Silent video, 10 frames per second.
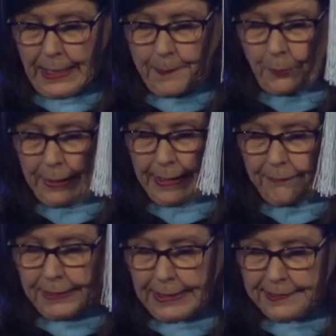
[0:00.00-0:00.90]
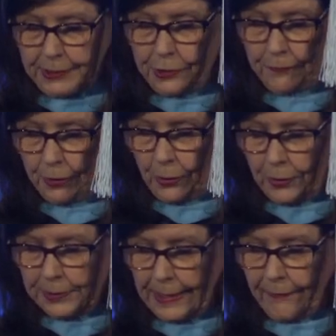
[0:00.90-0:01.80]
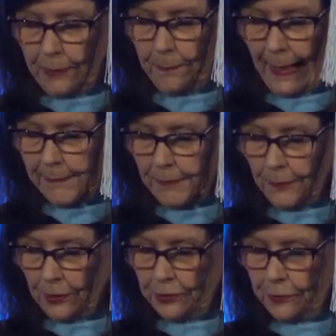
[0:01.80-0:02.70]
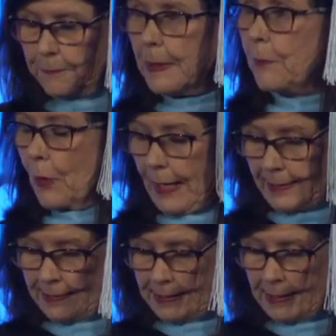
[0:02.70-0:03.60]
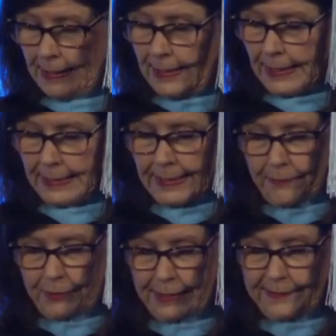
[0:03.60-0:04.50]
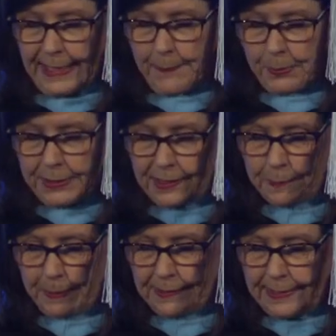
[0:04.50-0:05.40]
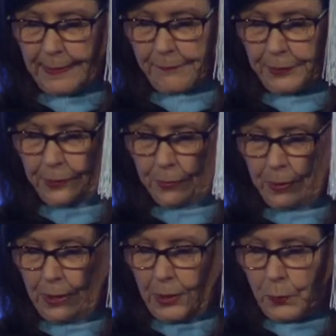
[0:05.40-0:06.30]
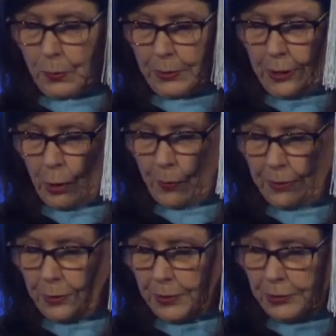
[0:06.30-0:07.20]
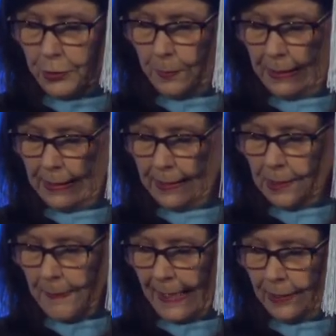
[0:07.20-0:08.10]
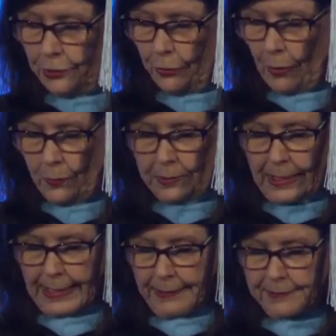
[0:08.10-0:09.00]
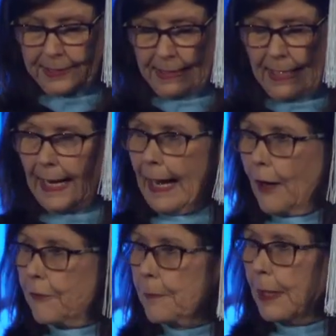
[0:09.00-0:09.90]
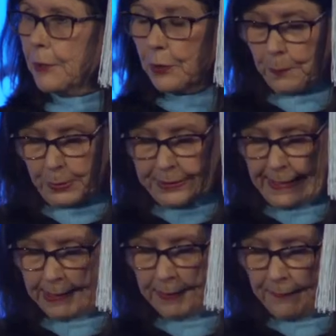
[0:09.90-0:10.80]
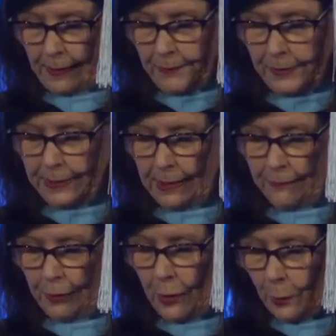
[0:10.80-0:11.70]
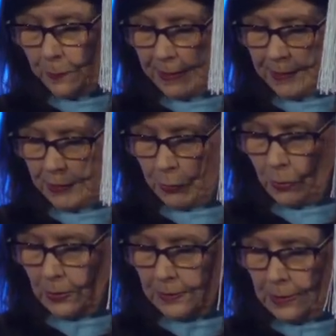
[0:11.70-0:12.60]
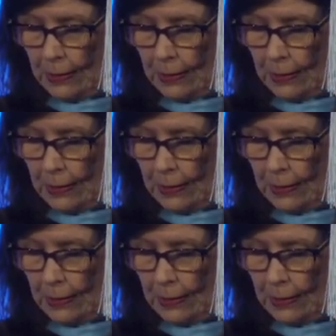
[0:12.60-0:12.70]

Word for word: I pray every lesson you've learned, every Bible verse you've memorized, and every example that has been set for you will go with you as you begin to manage your own lives out from under the protective covering of your homes and school.